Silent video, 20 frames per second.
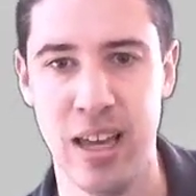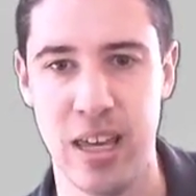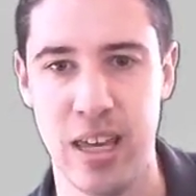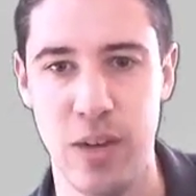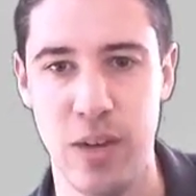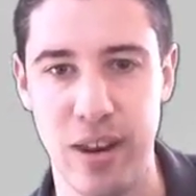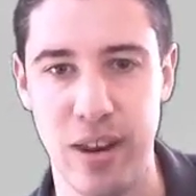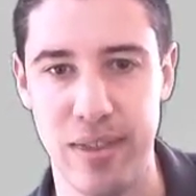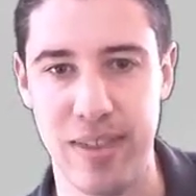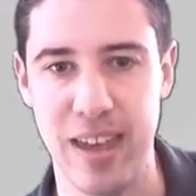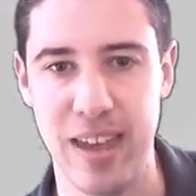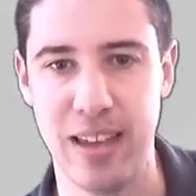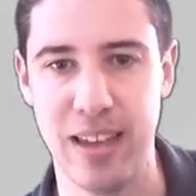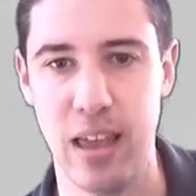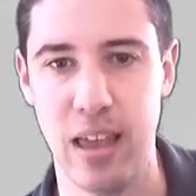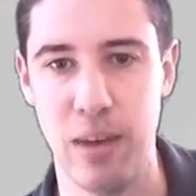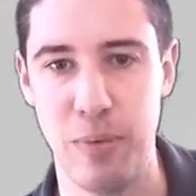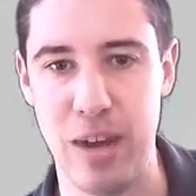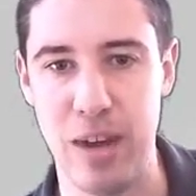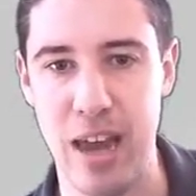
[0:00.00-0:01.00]
you can think
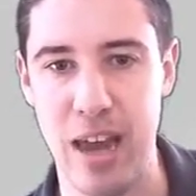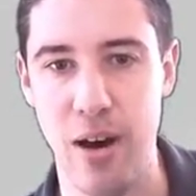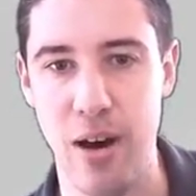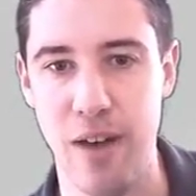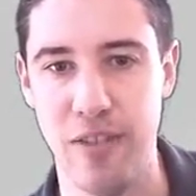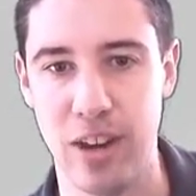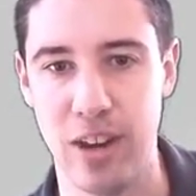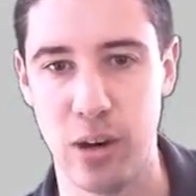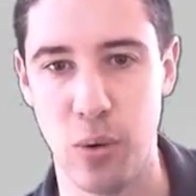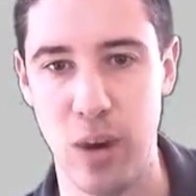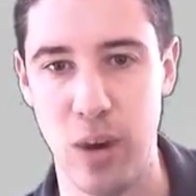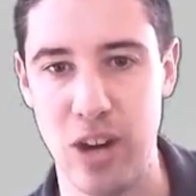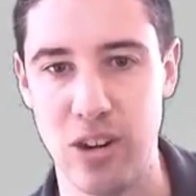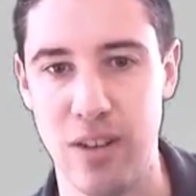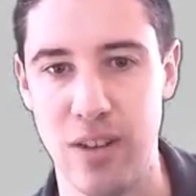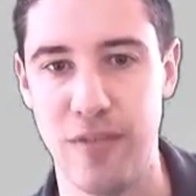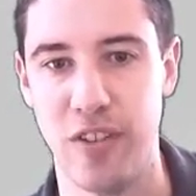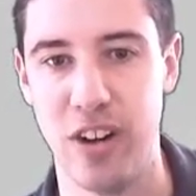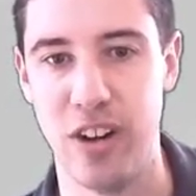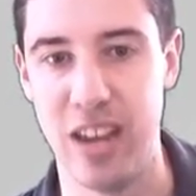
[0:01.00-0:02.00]
that we now have an
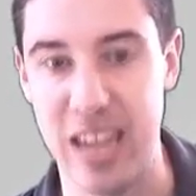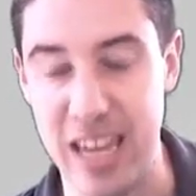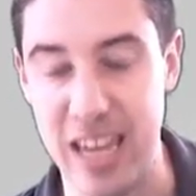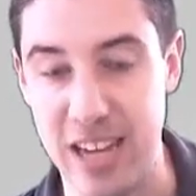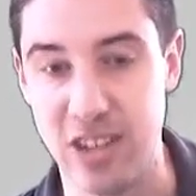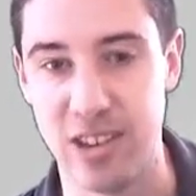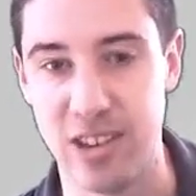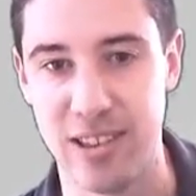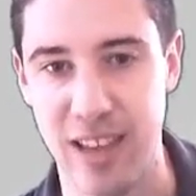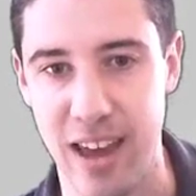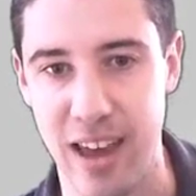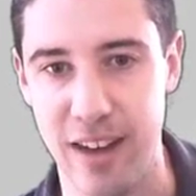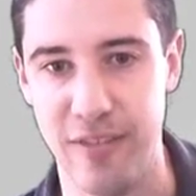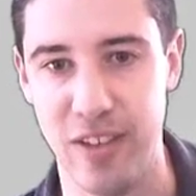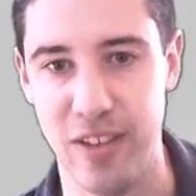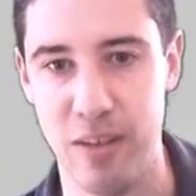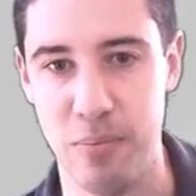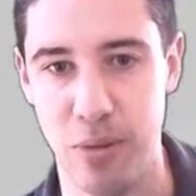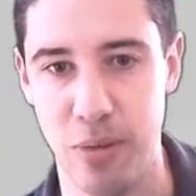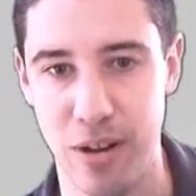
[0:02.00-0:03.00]
equation for each set of
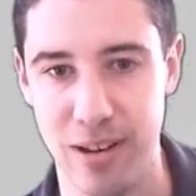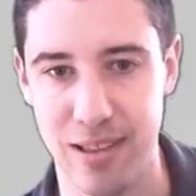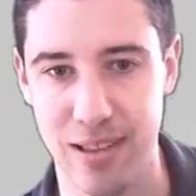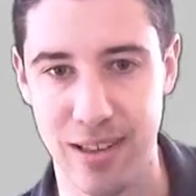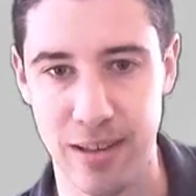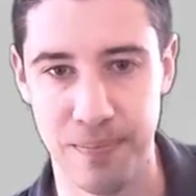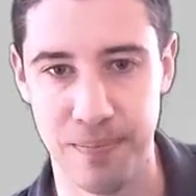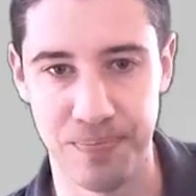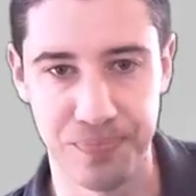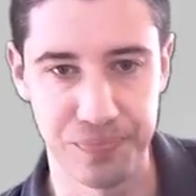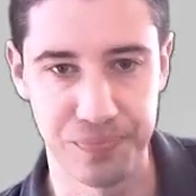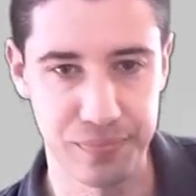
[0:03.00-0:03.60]
inputs.